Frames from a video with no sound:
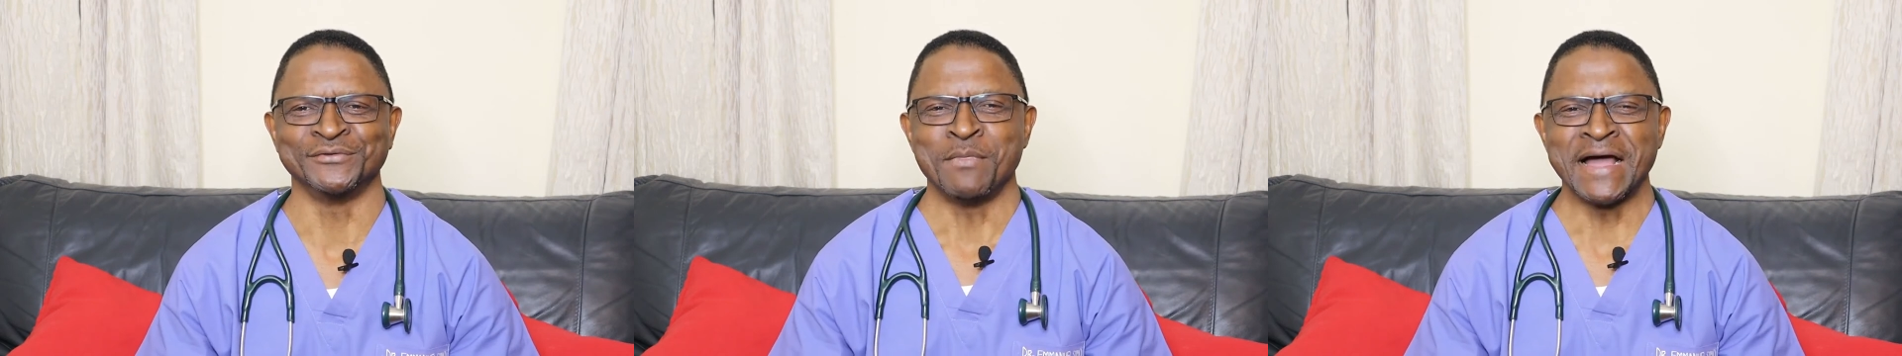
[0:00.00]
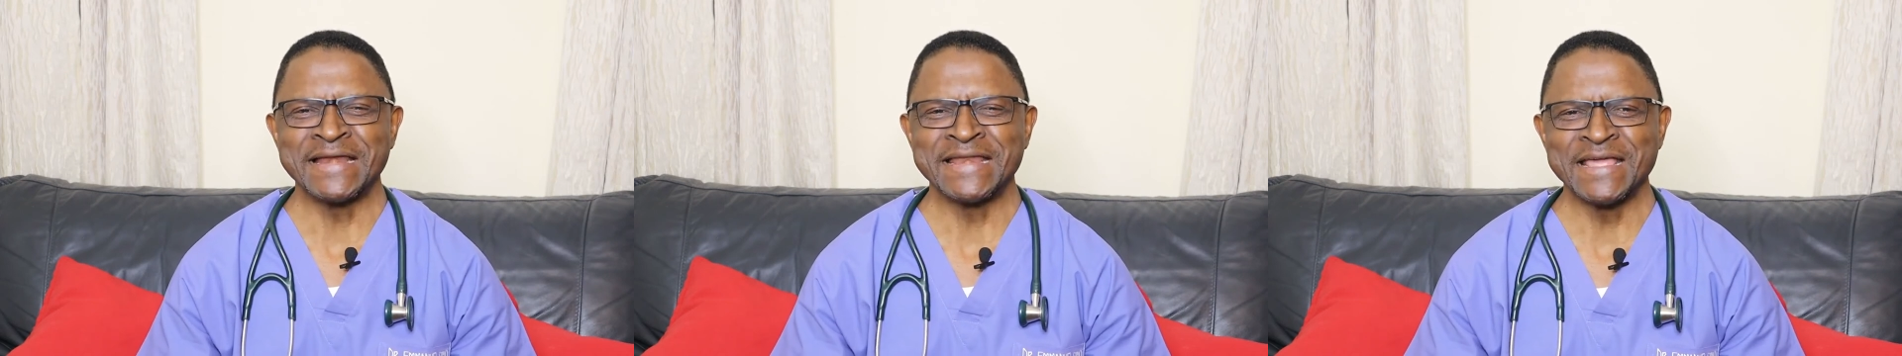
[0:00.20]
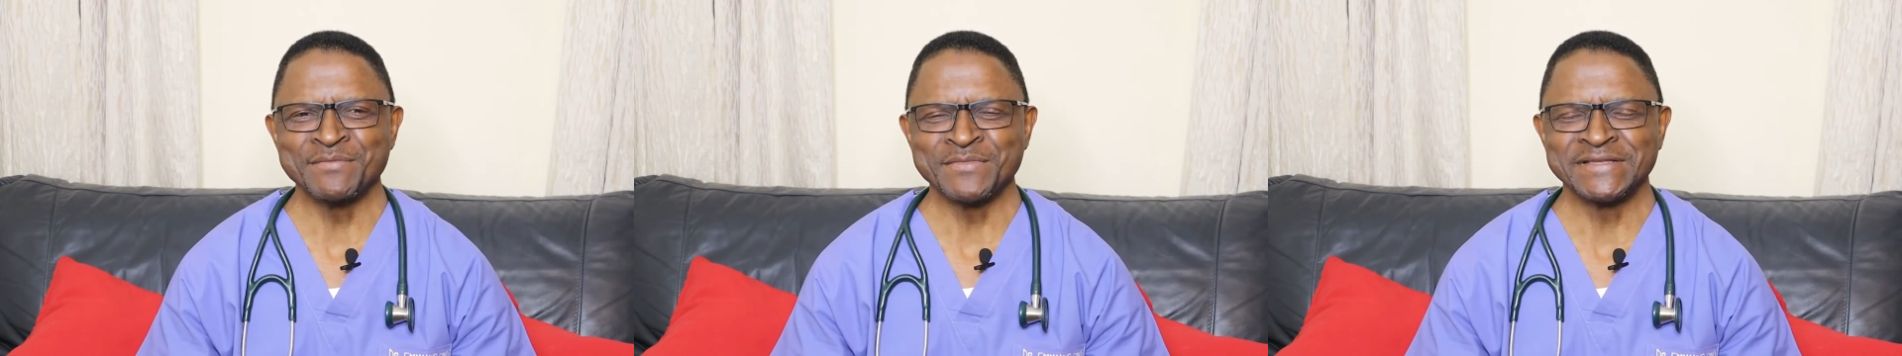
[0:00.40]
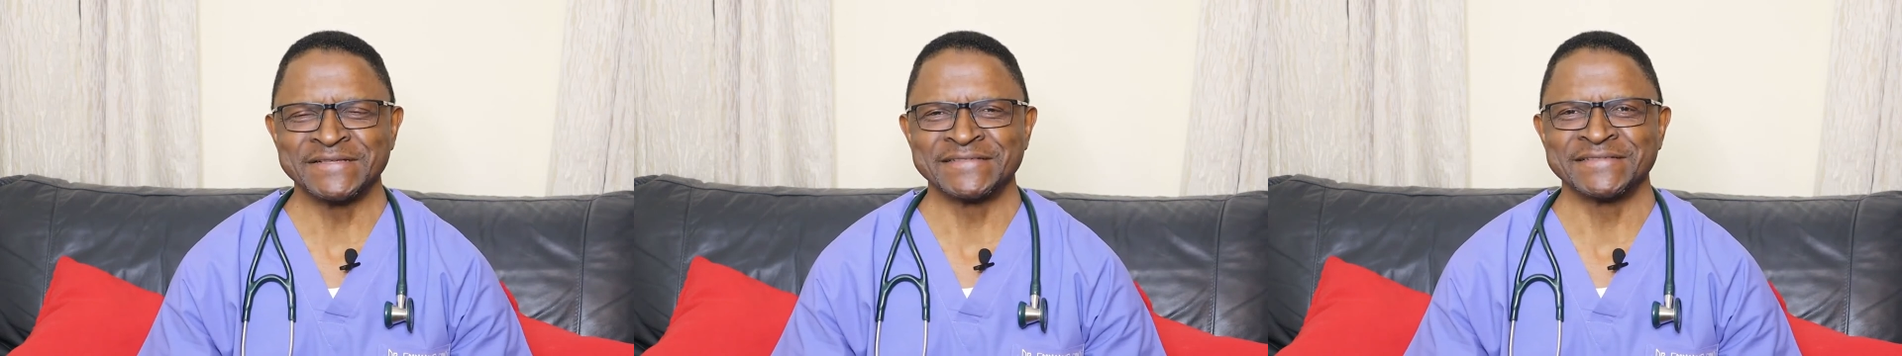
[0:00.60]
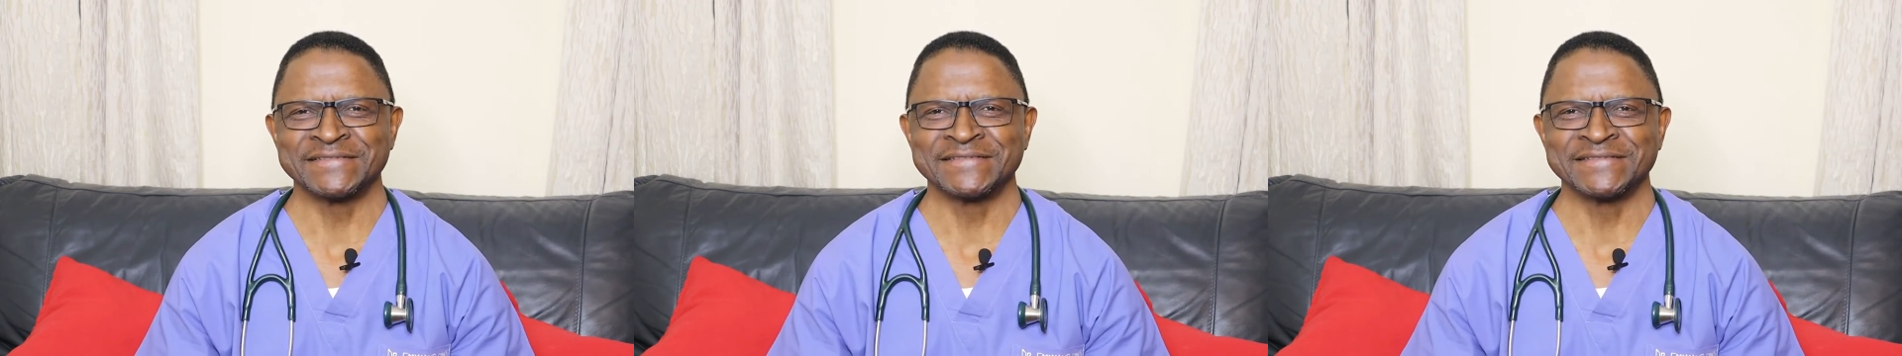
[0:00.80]
My name
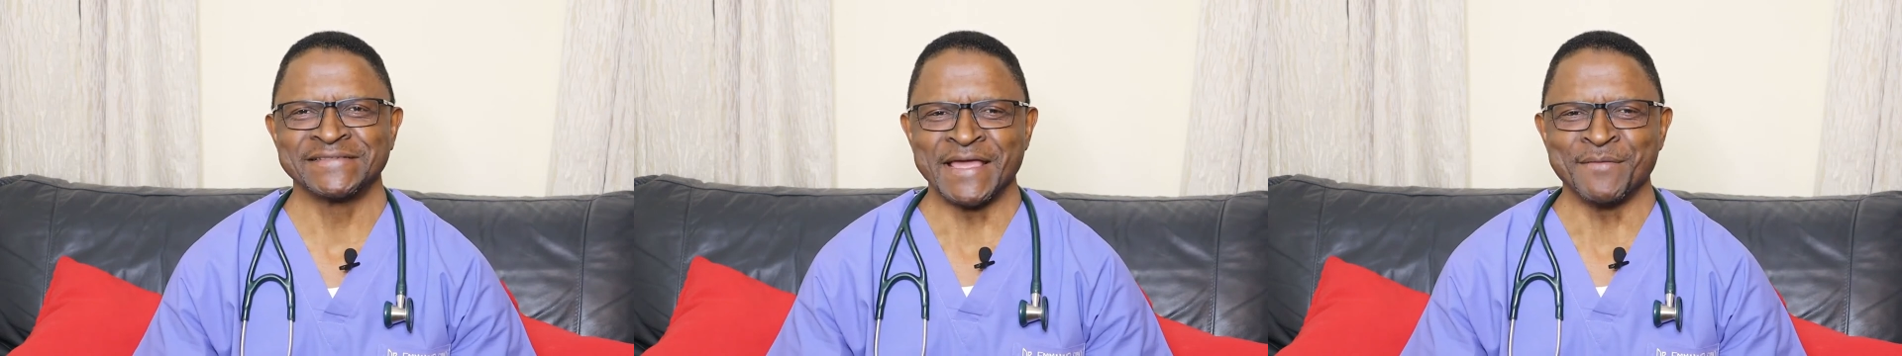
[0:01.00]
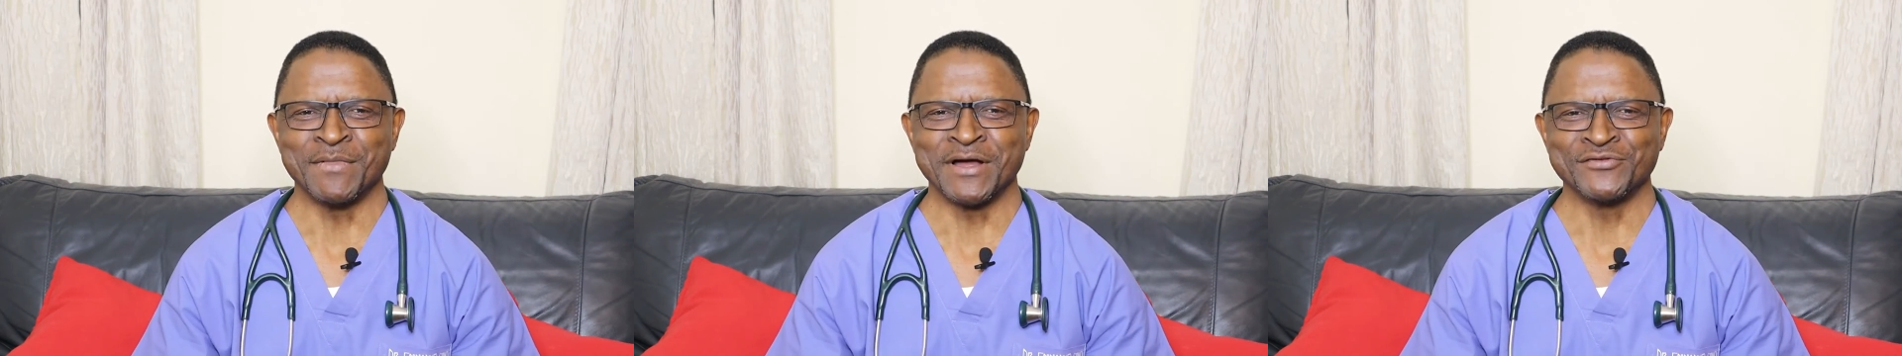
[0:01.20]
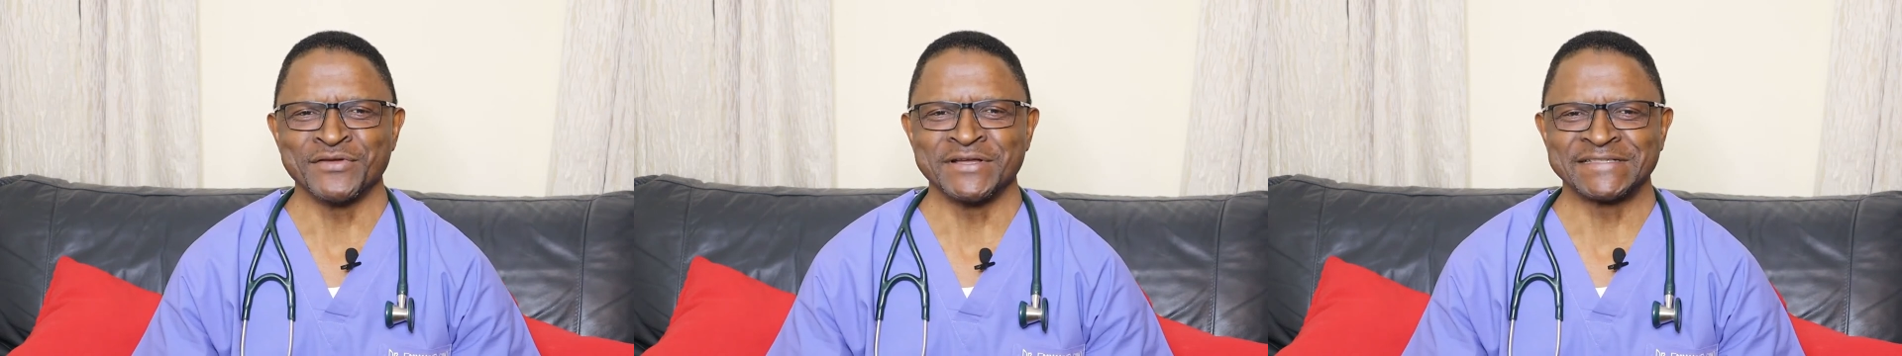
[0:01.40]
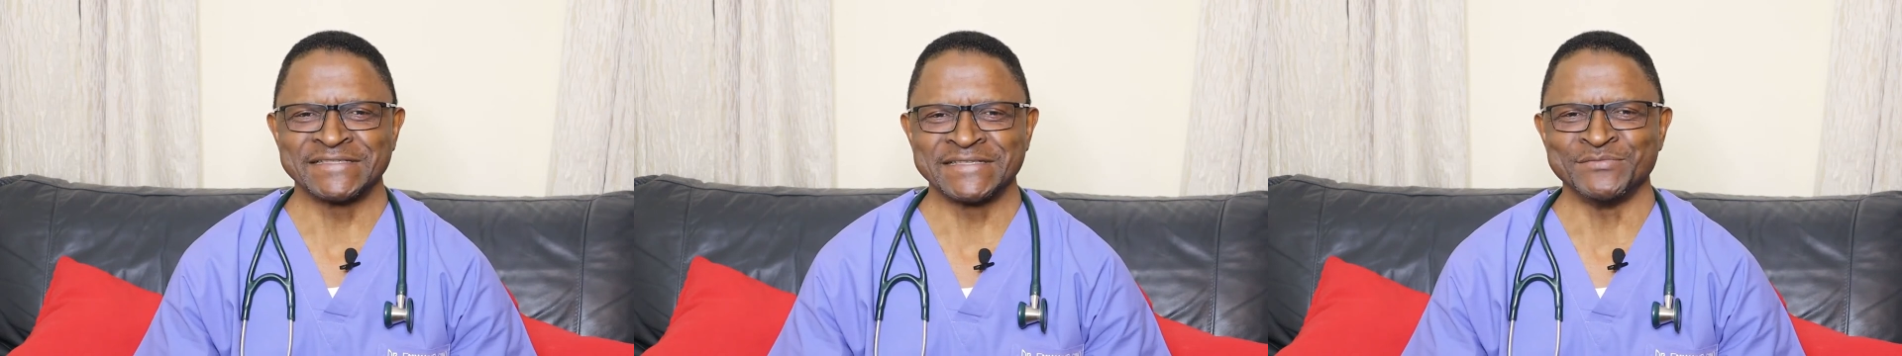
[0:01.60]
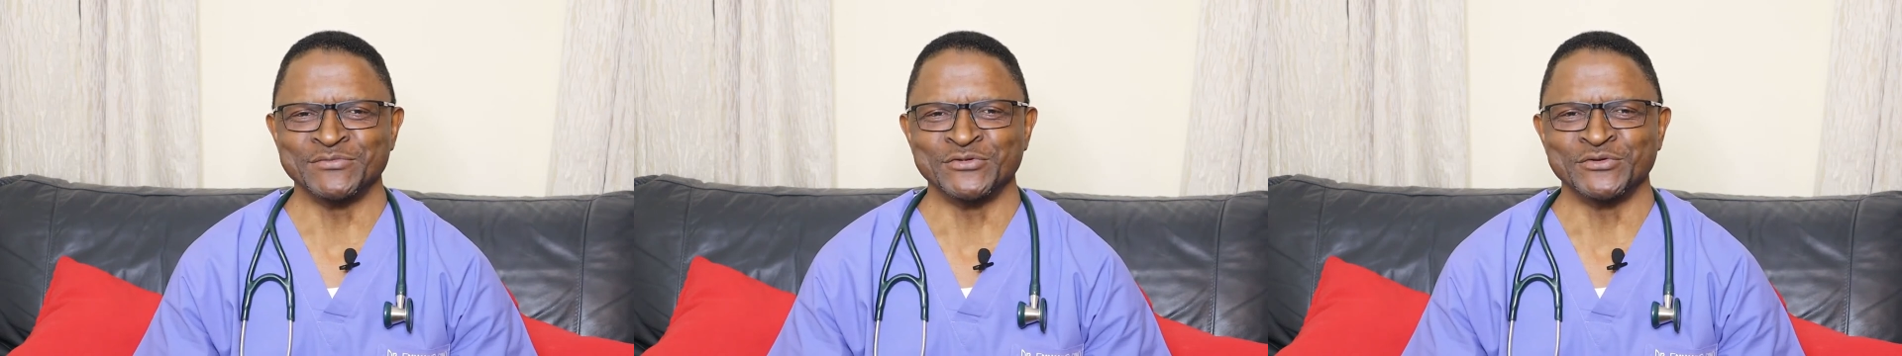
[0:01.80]
is Emmanuel
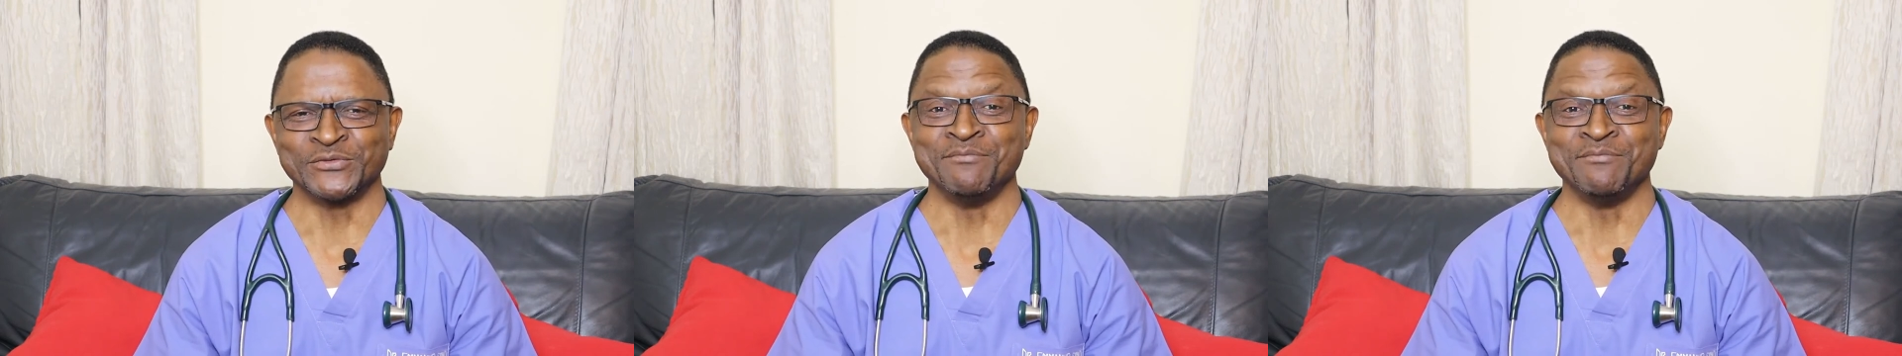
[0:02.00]
Simu,